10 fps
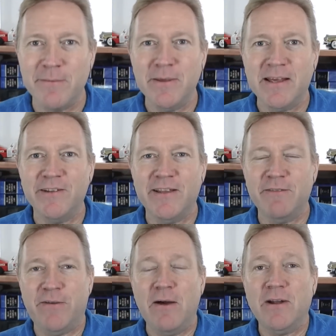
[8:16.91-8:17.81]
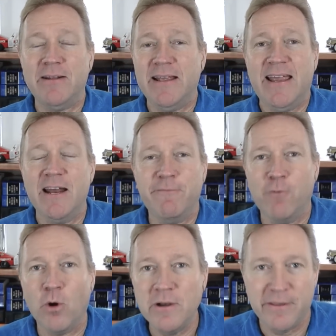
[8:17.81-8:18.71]
them because they found out they can't
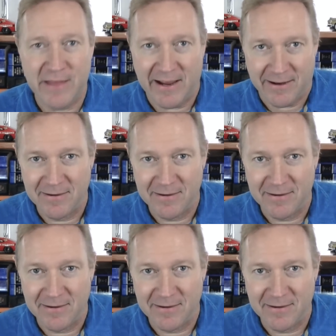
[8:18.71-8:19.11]
afford the thing.